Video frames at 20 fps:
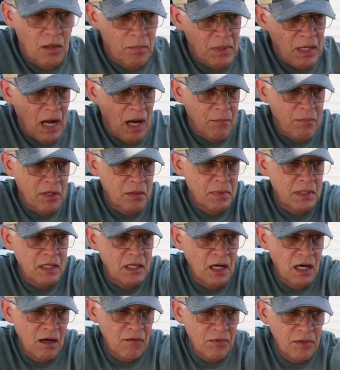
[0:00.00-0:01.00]
But I'm going to be
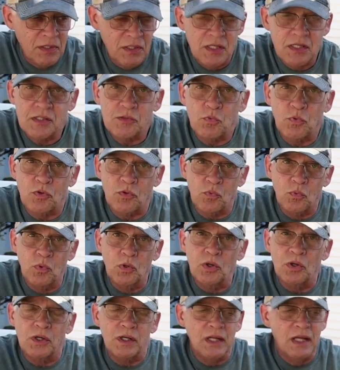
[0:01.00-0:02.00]
covering this with
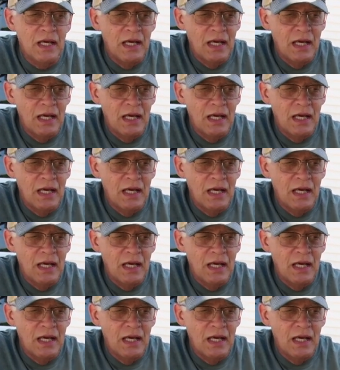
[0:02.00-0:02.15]
wood,